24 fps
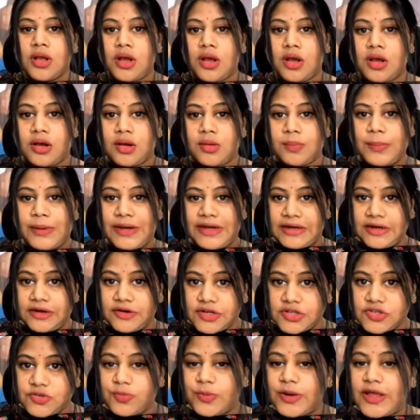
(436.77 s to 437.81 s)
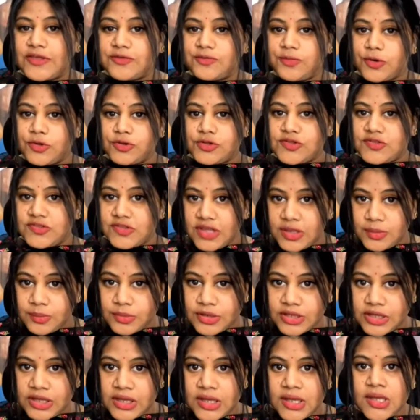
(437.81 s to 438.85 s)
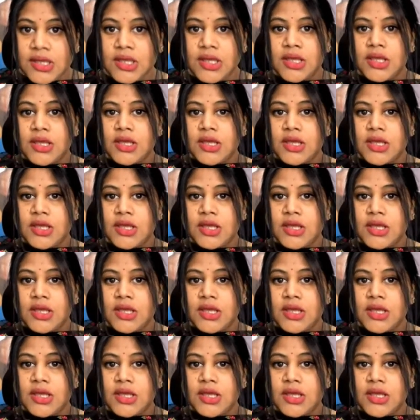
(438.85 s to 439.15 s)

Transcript: platelet-rich plasma on the same day.